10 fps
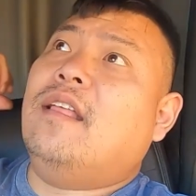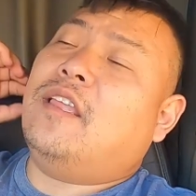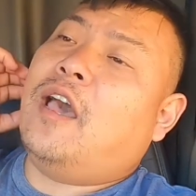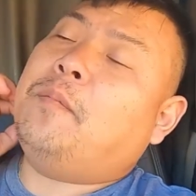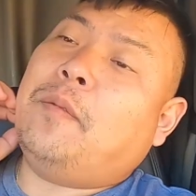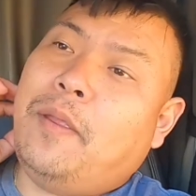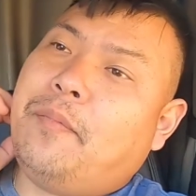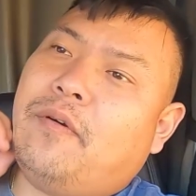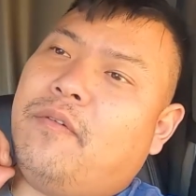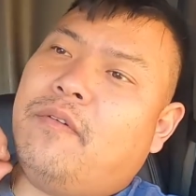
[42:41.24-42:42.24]
help the
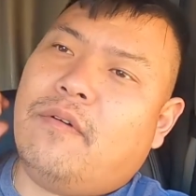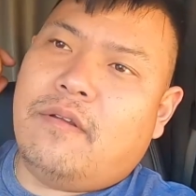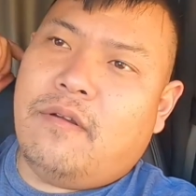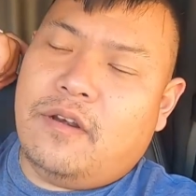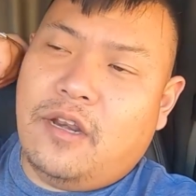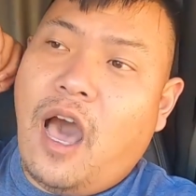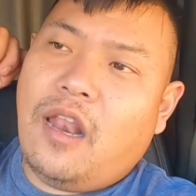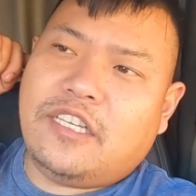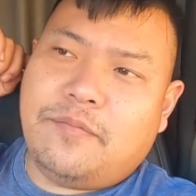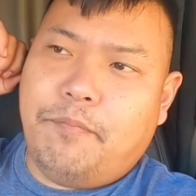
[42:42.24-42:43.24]
people
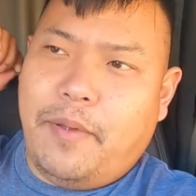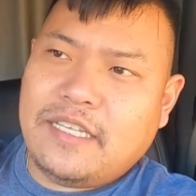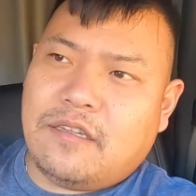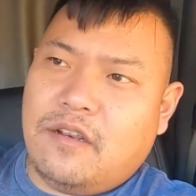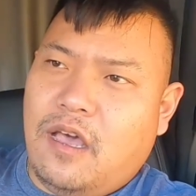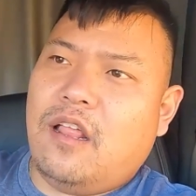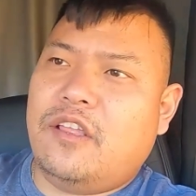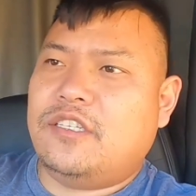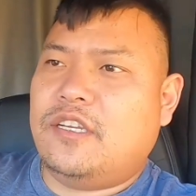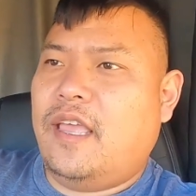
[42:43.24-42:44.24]
based on
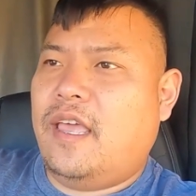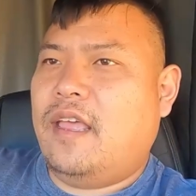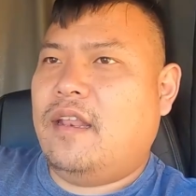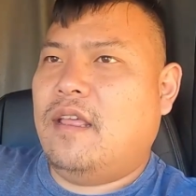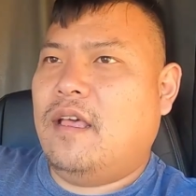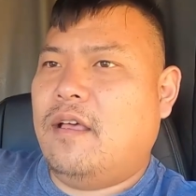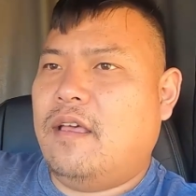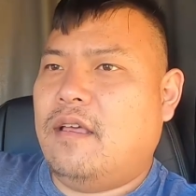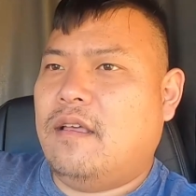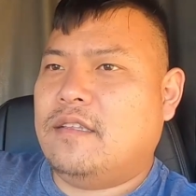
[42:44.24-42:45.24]
knowledge,
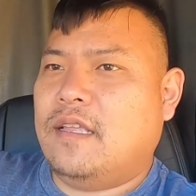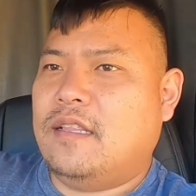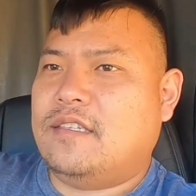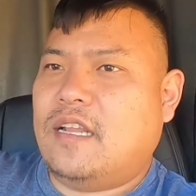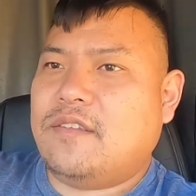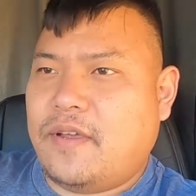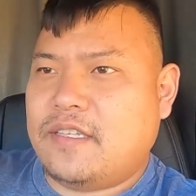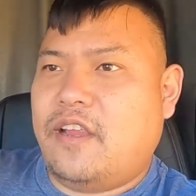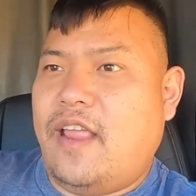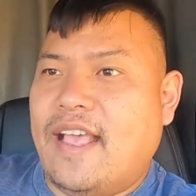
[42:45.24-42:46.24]
and
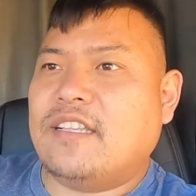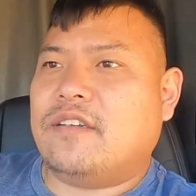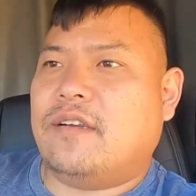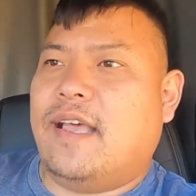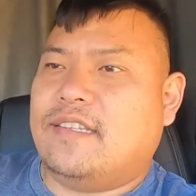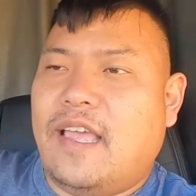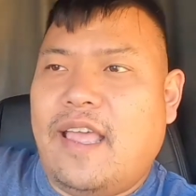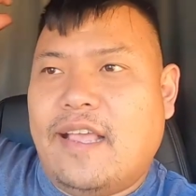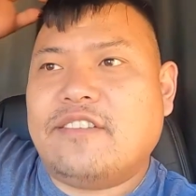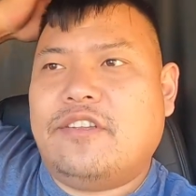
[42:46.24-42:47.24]
satisfies their answer as
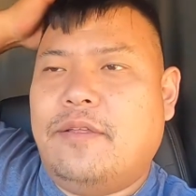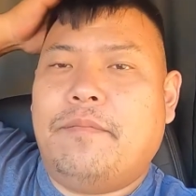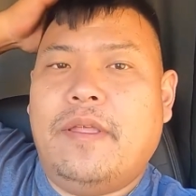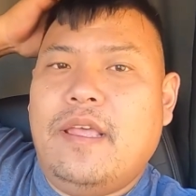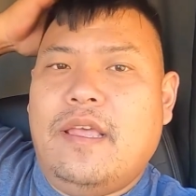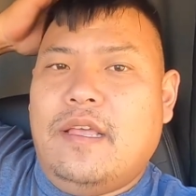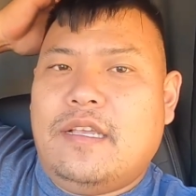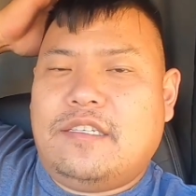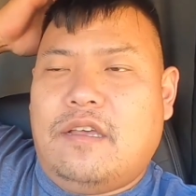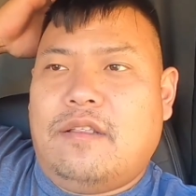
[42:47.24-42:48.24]
I answered them.
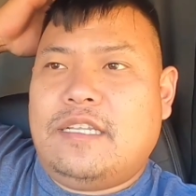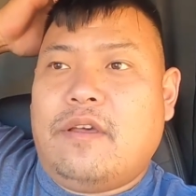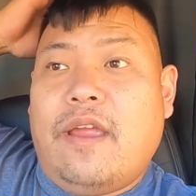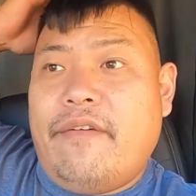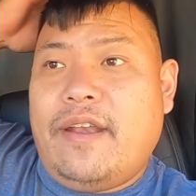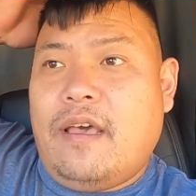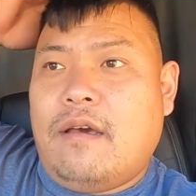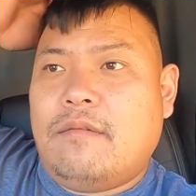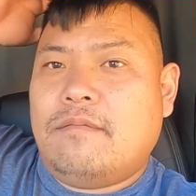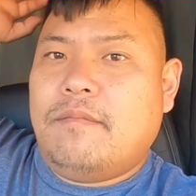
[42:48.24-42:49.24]
So that's all I have right
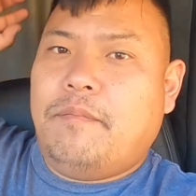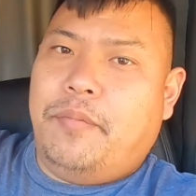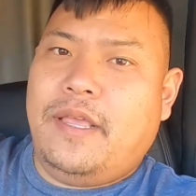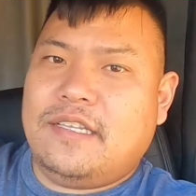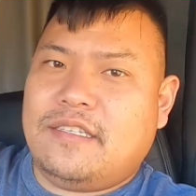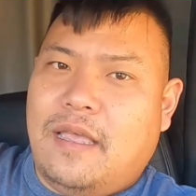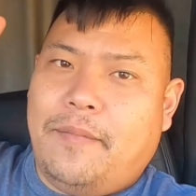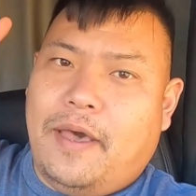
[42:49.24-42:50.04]
now. Peace. I'm